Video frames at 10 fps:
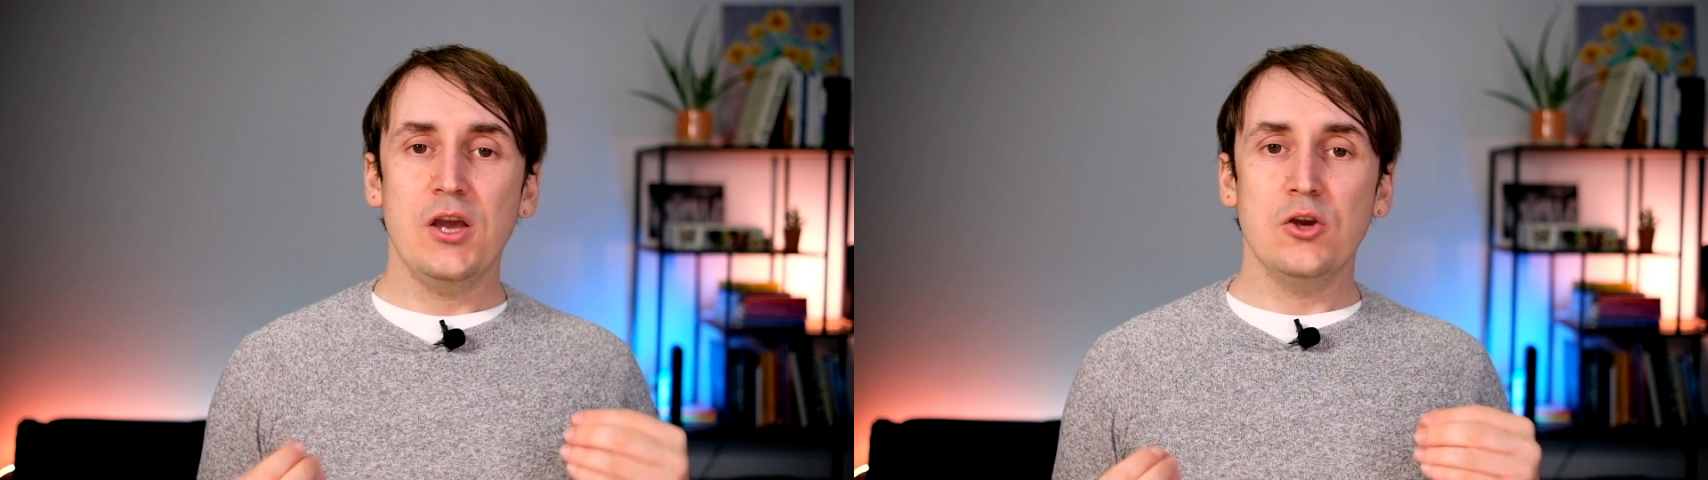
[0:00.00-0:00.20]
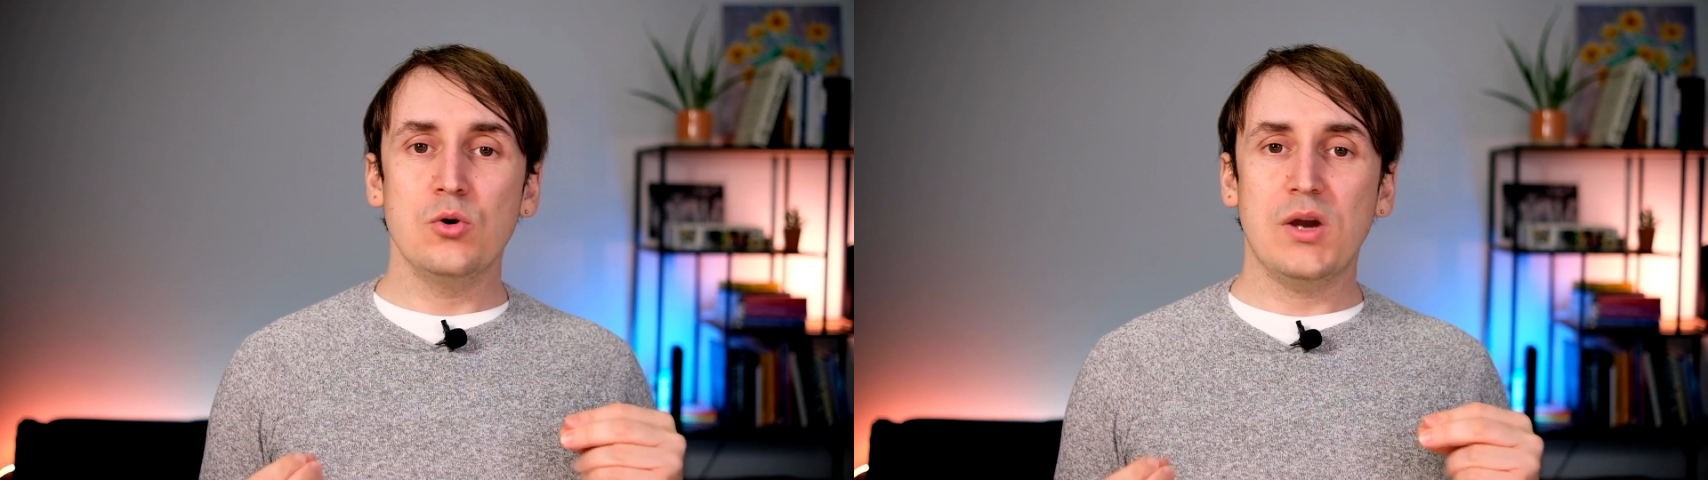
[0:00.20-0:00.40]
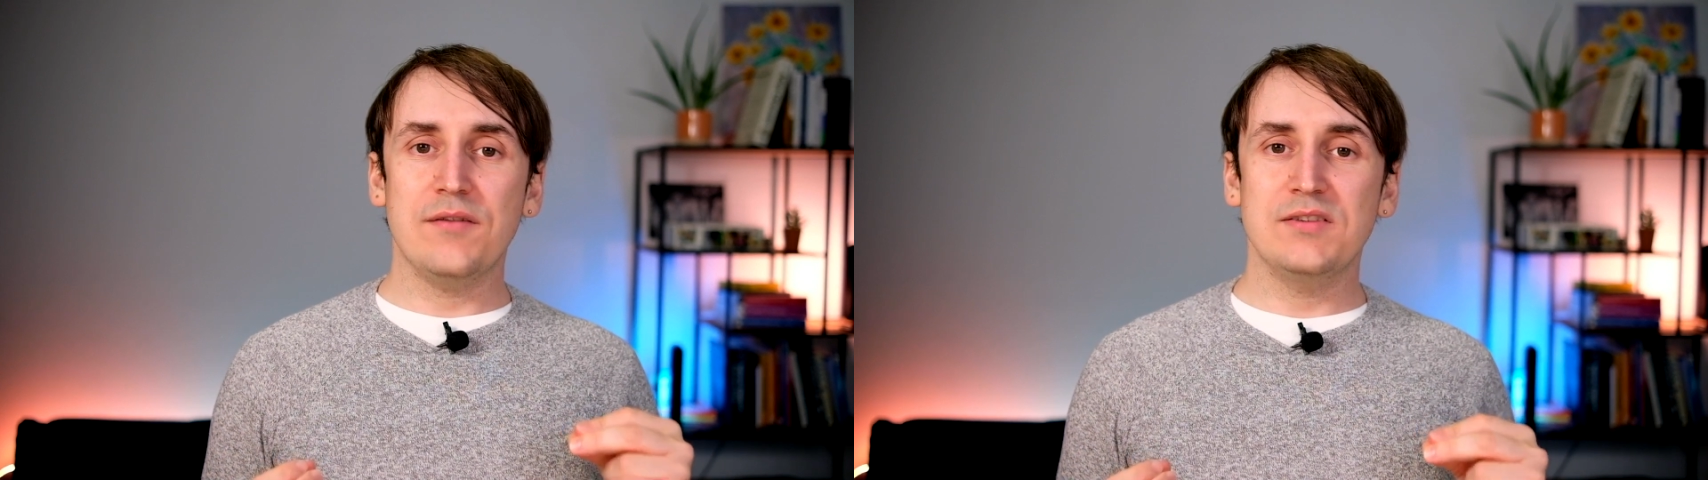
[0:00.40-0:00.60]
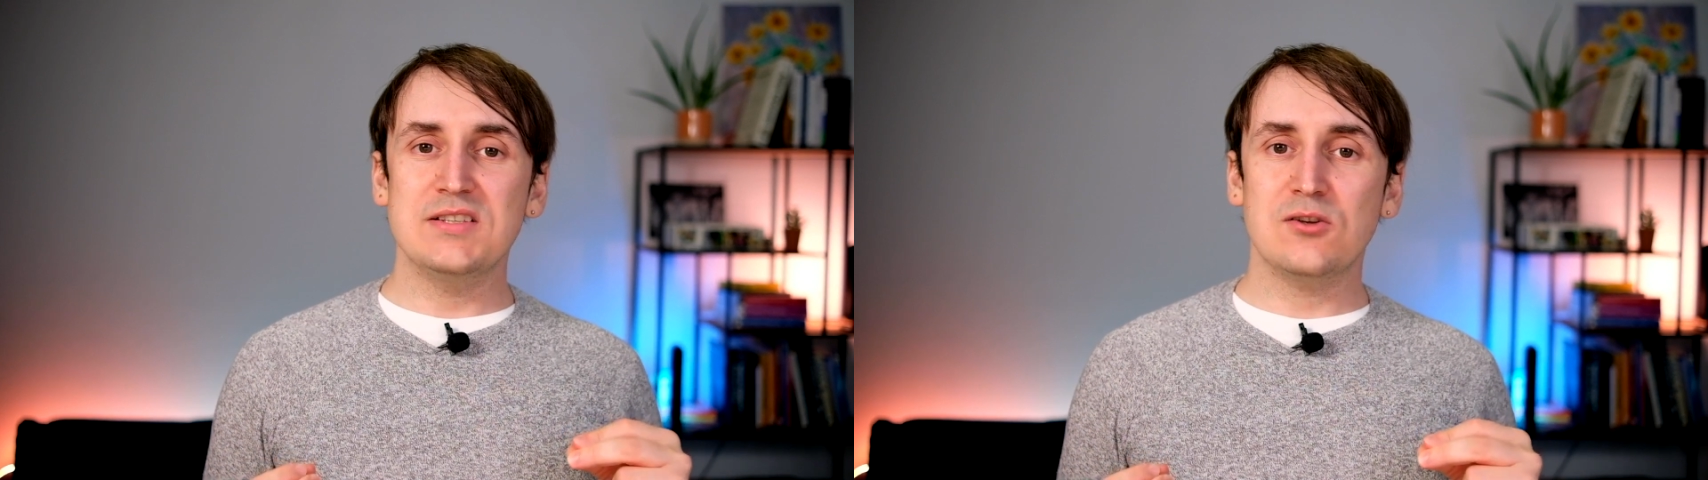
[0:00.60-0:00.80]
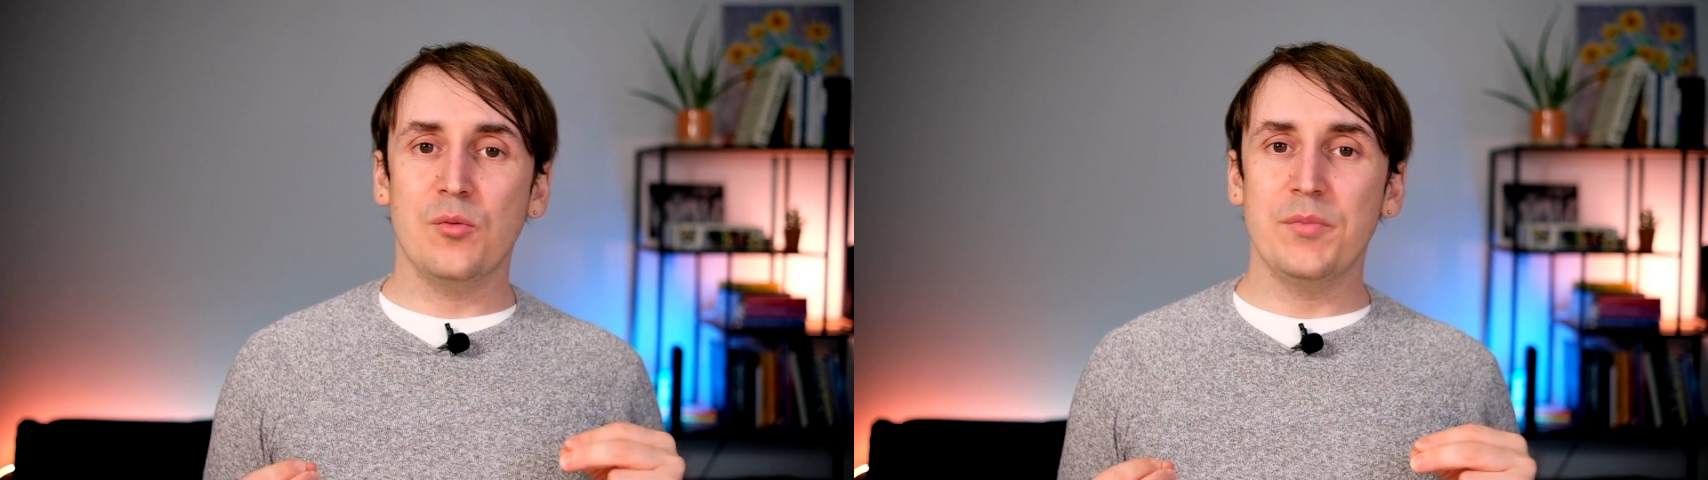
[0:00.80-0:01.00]
you have
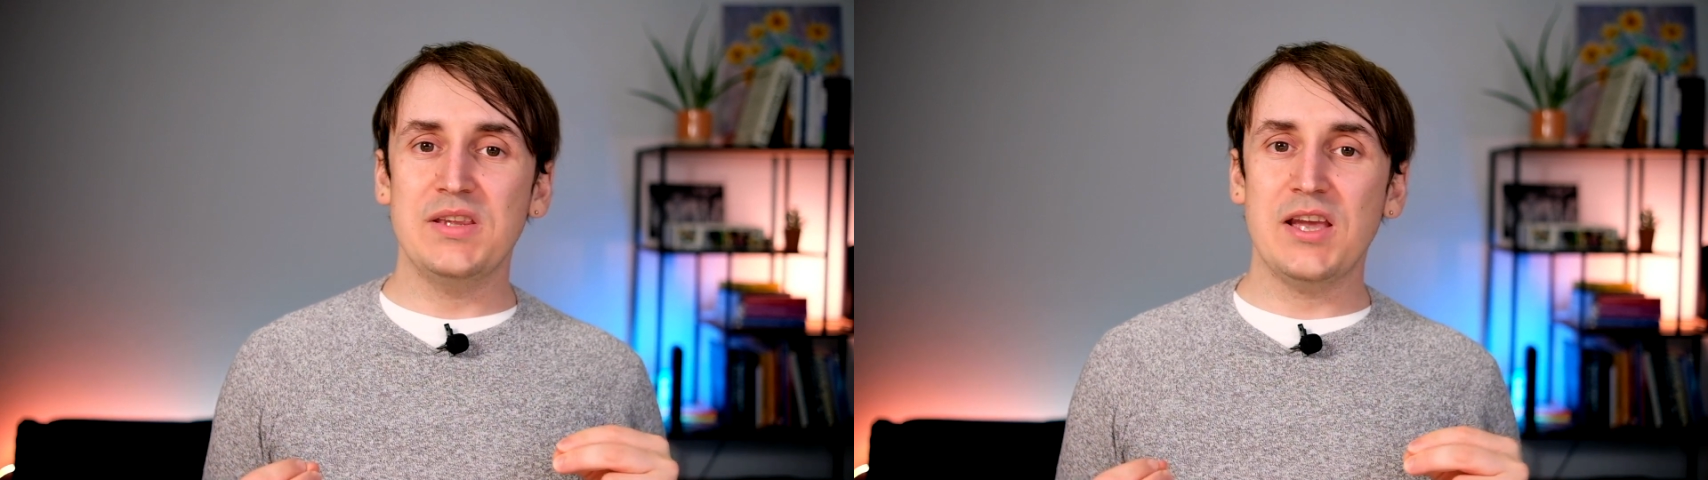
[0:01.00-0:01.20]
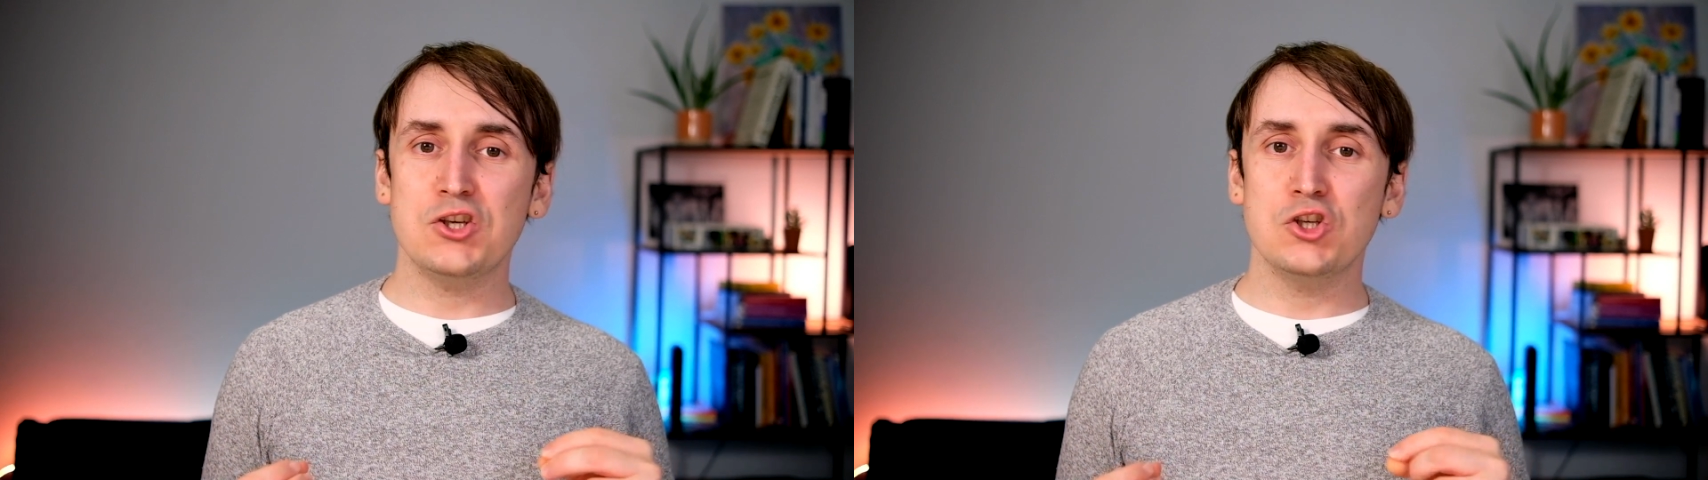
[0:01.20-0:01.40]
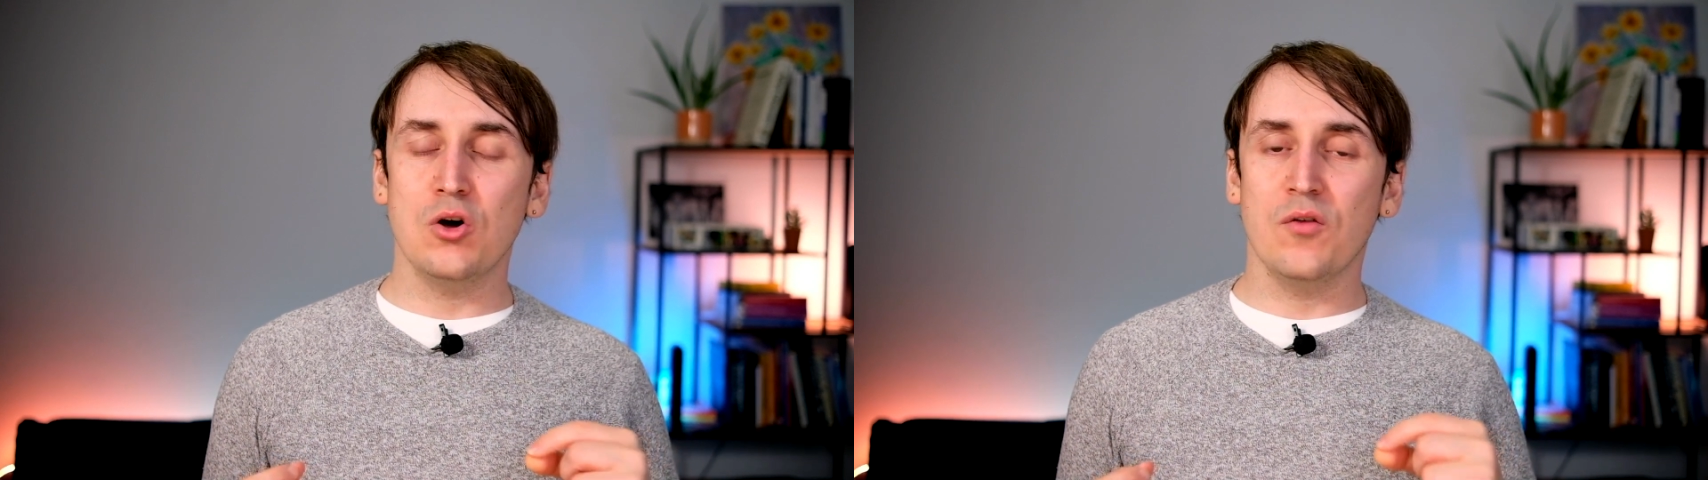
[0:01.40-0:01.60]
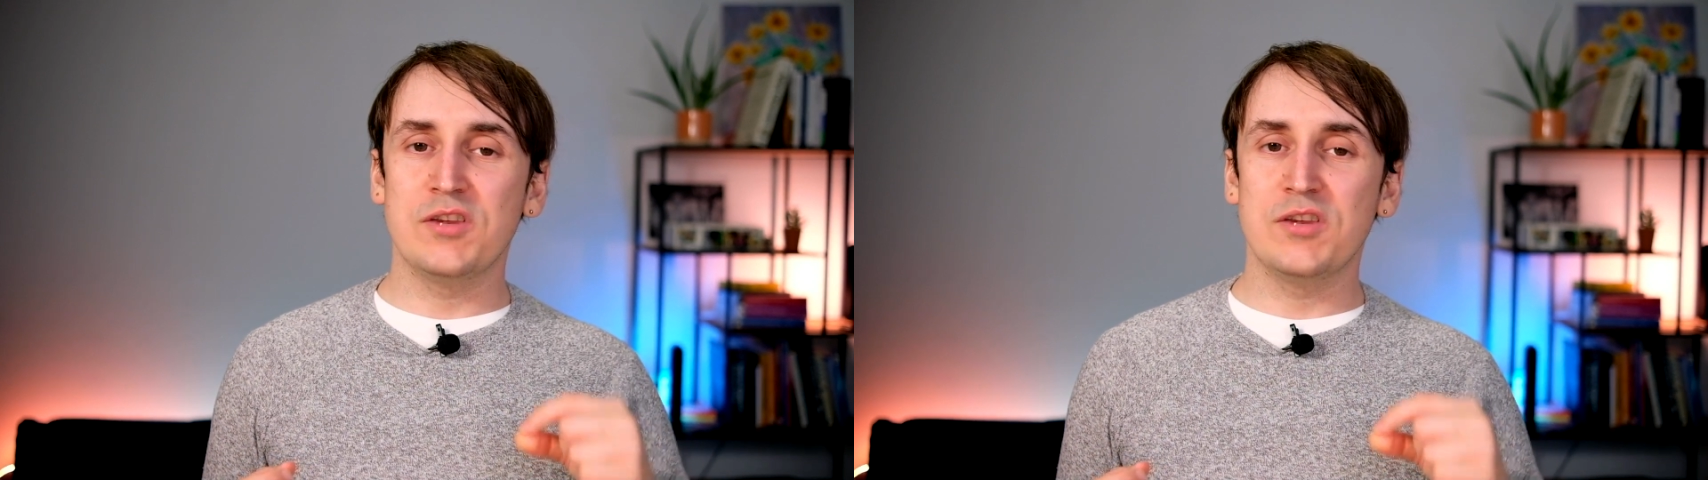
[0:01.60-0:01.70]
this combination of